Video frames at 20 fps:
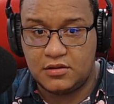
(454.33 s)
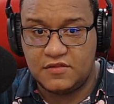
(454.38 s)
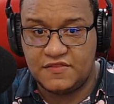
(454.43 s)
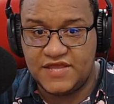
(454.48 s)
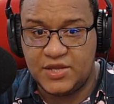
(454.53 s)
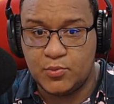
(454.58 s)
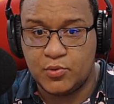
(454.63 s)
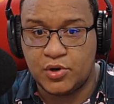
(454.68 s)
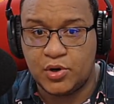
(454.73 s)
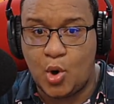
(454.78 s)

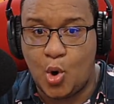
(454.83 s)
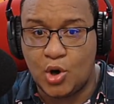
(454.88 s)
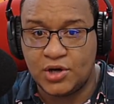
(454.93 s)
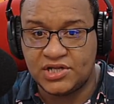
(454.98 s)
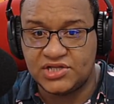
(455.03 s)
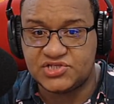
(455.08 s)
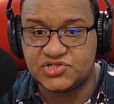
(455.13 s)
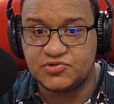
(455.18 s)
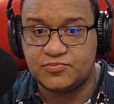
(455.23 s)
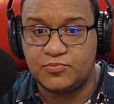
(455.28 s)
they were
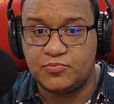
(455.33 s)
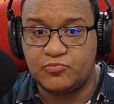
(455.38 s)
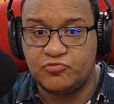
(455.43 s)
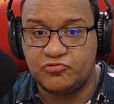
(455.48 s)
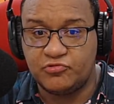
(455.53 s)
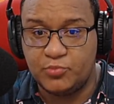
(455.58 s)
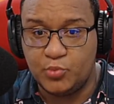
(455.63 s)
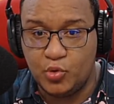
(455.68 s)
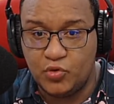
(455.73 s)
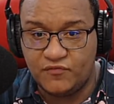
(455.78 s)
ordered to
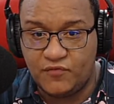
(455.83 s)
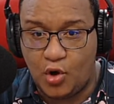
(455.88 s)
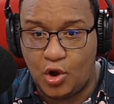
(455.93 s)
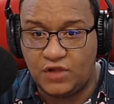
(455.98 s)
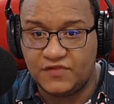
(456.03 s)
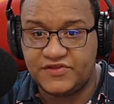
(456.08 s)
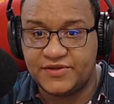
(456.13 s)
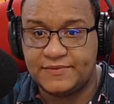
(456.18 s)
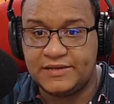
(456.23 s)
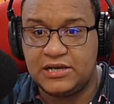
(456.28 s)
remove
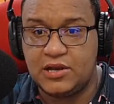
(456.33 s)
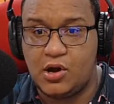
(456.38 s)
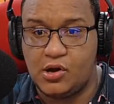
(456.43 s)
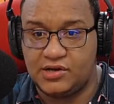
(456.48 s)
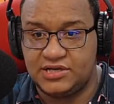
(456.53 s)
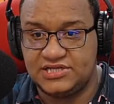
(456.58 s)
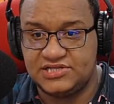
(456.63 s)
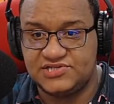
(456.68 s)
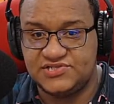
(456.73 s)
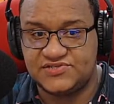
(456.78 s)
all their
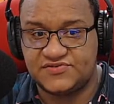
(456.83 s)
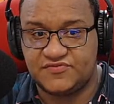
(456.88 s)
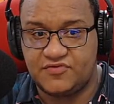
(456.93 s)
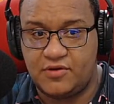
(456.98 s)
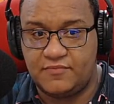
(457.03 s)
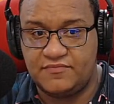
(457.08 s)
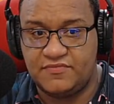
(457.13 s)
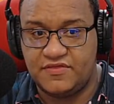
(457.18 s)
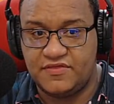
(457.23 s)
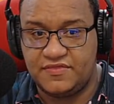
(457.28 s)
belongings
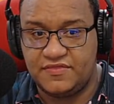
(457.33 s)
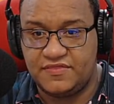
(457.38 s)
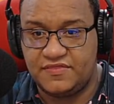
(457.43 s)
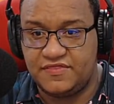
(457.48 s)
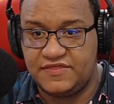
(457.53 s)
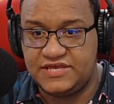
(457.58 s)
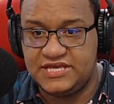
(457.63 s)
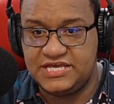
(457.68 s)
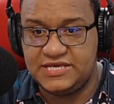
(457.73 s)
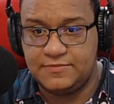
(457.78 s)
from
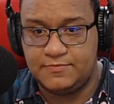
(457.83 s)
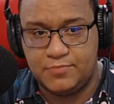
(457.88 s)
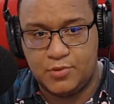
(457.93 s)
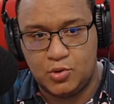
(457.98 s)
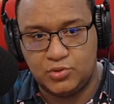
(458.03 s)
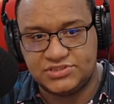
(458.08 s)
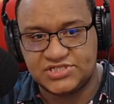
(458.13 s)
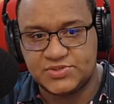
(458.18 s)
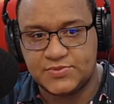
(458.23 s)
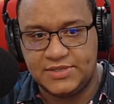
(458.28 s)
the
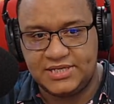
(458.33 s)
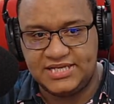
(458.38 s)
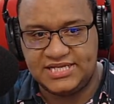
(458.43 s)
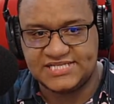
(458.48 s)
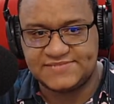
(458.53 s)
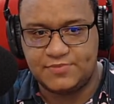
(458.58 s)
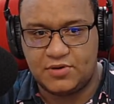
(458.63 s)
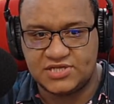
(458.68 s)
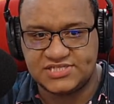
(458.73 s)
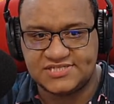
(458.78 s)
boat as quickly
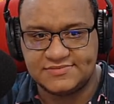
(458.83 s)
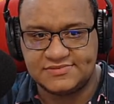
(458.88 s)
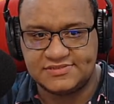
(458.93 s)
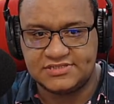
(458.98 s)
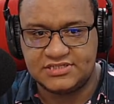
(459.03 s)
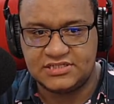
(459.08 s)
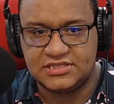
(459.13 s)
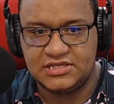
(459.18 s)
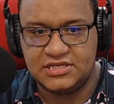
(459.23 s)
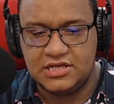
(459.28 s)
as possible.
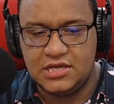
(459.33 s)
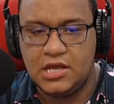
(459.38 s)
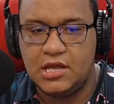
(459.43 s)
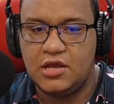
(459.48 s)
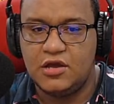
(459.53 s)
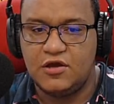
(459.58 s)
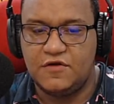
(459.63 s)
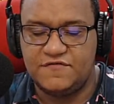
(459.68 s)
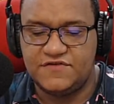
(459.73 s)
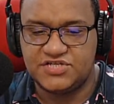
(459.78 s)

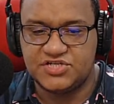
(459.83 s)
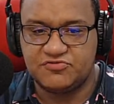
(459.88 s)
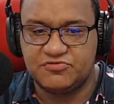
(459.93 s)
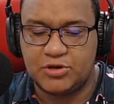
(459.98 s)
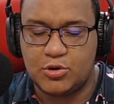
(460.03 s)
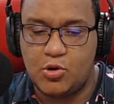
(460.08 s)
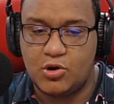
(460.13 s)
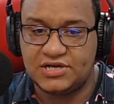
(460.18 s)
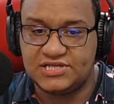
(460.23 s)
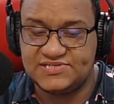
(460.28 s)
A video
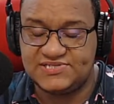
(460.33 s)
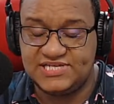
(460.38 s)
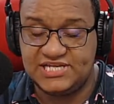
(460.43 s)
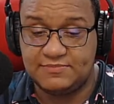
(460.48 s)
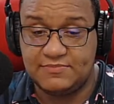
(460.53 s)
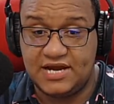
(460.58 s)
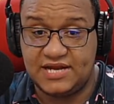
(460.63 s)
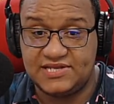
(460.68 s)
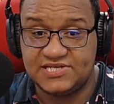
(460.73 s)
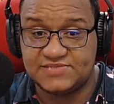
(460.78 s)
recording
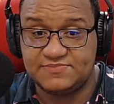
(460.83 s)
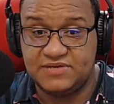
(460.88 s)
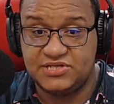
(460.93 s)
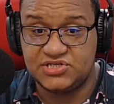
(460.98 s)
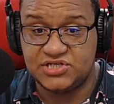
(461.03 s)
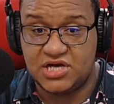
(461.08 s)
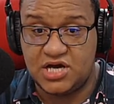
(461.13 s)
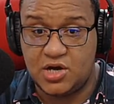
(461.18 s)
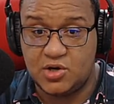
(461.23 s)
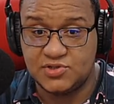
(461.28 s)
seen by this
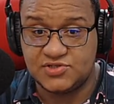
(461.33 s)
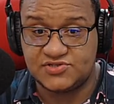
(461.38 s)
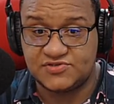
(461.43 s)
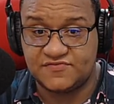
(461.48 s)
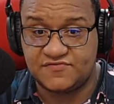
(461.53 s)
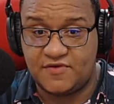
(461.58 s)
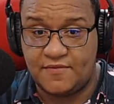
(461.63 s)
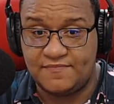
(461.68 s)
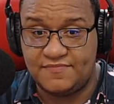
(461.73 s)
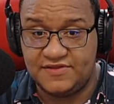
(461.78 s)
media house
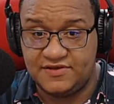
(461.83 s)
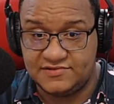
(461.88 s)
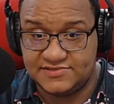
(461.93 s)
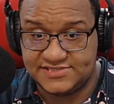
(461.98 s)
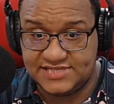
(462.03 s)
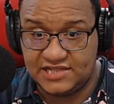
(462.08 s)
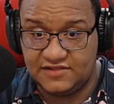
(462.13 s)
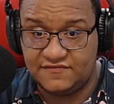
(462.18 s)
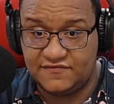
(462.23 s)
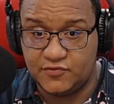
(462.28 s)
from their
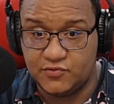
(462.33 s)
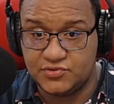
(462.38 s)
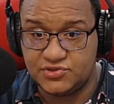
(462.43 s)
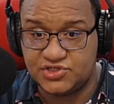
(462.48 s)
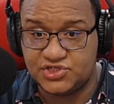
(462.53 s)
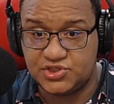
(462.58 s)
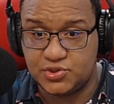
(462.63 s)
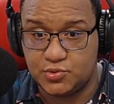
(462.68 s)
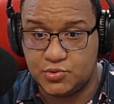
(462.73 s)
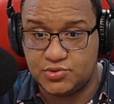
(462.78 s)
cell phones
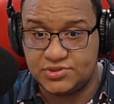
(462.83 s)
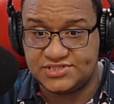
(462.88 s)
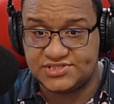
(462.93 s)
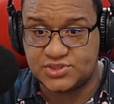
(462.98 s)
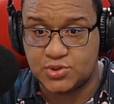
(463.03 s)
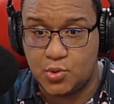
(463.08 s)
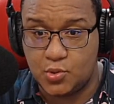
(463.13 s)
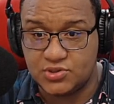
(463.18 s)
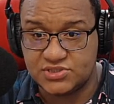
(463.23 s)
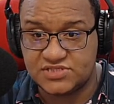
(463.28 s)
showed
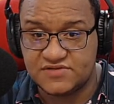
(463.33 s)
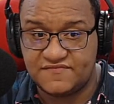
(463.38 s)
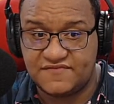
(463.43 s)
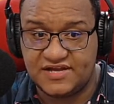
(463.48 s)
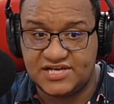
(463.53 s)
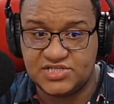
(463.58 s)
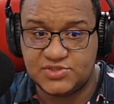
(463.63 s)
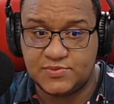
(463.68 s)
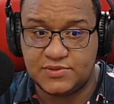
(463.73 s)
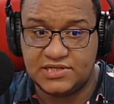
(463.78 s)
scores of
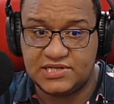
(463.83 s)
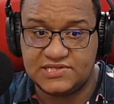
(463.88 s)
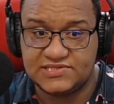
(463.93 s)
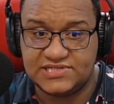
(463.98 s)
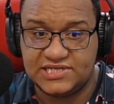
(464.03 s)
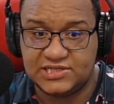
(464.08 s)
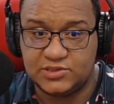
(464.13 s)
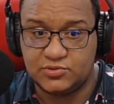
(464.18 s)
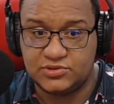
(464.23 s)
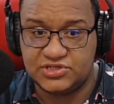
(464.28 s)
Venezuelans,
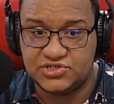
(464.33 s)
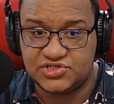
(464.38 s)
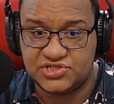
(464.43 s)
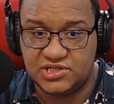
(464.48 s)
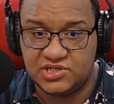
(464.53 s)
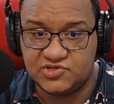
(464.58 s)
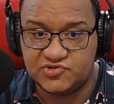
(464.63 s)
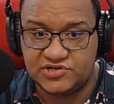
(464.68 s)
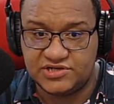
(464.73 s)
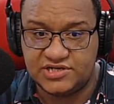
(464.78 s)
including
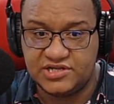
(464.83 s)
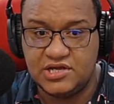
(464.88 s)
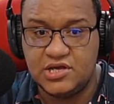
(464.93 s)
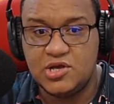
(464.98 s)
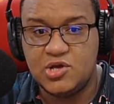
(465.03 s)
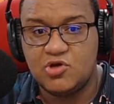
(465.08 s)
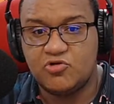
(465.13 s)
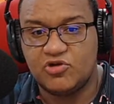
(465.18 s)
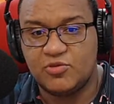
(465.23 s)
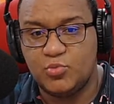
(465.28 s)
children,
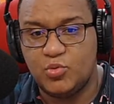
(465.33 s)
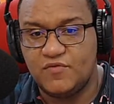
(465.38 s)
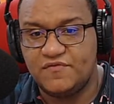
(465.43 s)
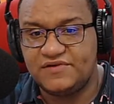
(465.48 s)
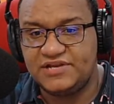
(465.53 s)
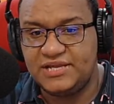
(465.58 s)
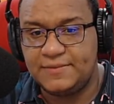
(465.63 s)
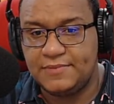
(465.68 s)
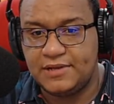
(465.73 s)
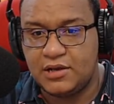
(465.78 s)

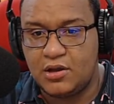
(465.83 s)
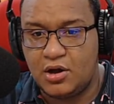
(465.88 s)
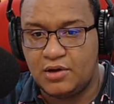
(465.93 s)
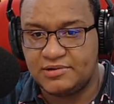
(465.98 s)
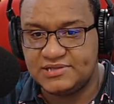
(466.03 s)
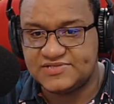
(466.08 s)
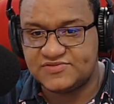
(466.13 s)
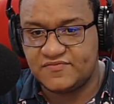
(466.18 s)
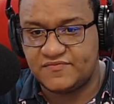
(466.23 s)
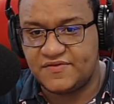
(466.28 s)
removing their
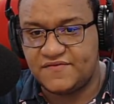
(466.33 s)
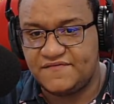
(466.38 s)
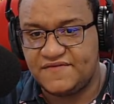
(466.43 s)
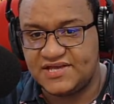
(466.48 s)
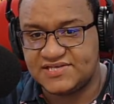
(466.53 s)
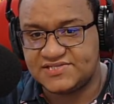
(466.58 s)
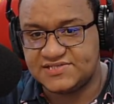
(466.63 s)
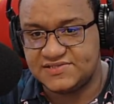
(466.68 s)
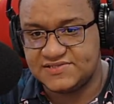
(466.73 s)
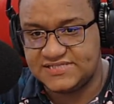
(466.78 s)
belongings from the
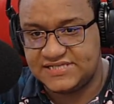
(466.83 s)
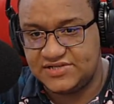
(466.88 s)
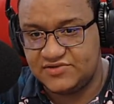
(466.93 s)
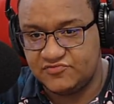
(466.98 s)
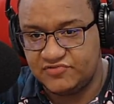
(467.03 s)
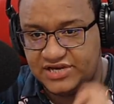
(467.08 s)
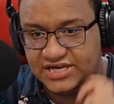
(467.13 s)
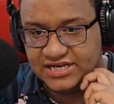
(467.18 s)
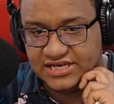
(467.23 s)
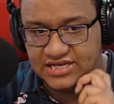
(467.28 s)
vessels in the
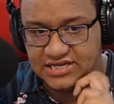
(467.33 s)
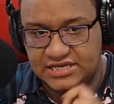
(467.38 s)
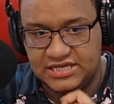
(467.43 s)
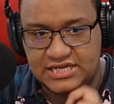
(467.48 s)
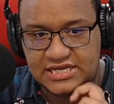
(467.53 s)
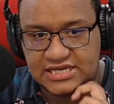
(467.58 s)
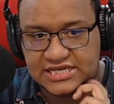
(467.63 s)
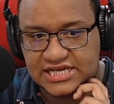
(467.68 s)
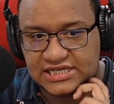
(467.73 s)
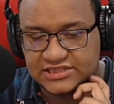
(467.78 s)
rain.
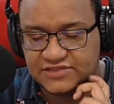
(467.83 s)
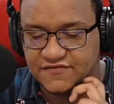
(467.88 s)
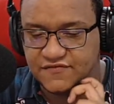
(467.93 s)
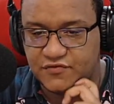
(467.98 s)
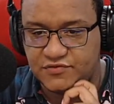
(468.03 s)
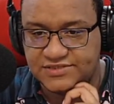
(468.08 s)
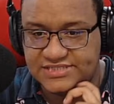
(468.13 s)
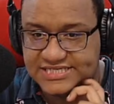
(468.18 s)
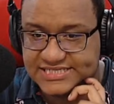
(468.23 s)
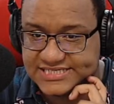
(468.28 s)
Get the
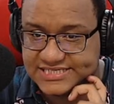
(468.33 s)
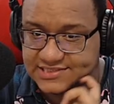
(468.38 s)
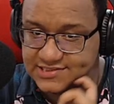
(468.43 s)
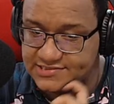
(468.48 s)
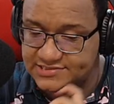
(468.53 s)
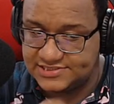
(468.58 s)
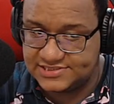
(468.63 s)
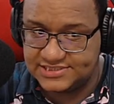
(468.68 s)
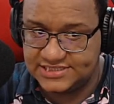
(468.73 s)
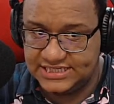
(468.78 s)
full
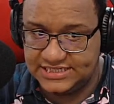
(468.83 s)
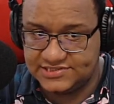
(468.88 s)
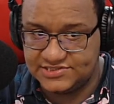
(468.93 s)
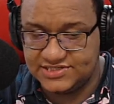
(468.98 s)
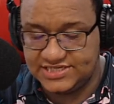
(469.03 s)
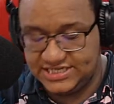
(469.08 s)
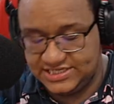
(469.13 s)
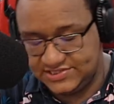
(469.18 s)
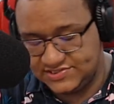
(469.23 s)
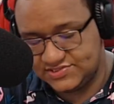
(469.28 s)
details in
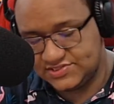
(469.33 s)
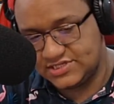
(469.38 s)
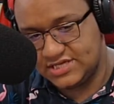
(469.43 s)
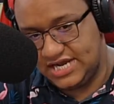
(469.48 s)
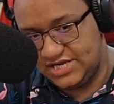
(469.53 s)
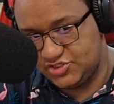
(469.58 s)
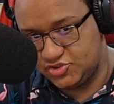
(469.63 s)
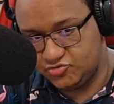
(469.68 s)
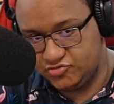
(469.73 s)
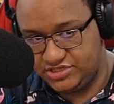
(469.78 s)
today's
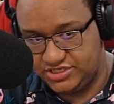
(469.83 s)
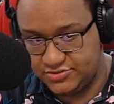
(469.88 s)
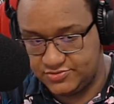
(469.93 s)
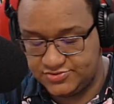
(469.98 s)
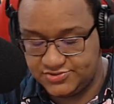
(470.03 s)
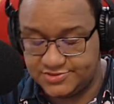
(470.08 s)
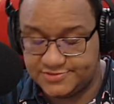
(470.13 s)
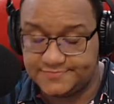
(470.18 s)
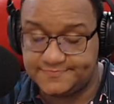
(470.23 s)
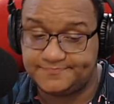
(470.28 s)
Kaieteur
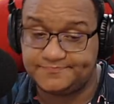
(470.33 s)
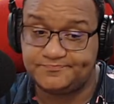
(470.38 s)
News.